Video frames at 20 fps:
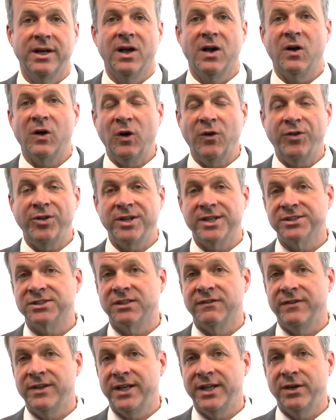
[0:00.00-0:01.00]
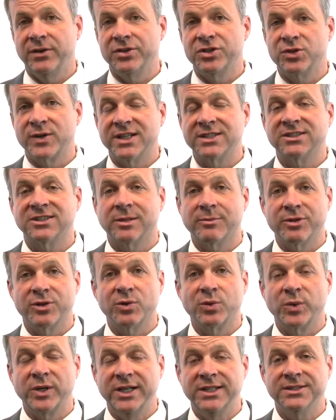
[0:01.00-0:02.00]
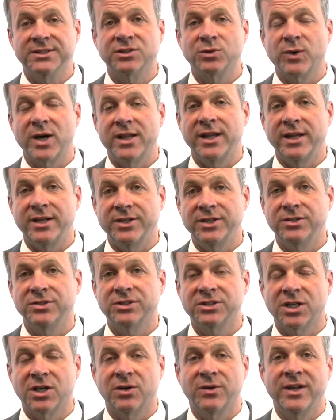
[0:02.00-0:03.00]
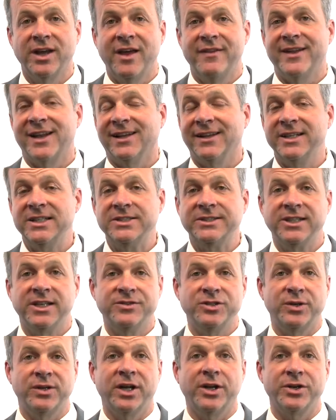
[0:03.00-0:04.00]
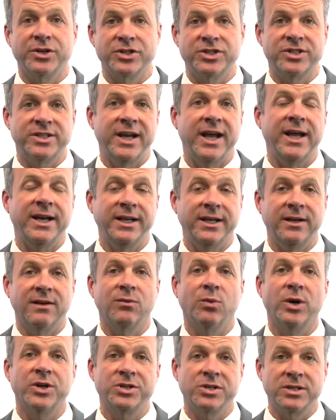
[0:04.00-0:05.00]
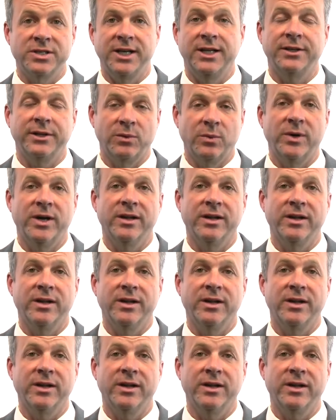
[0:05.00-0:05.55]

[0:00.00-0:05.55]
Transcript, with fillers: Hopefully this video addressed some of the reasons why do so, that at least gives you an understanding of what you're dealing with.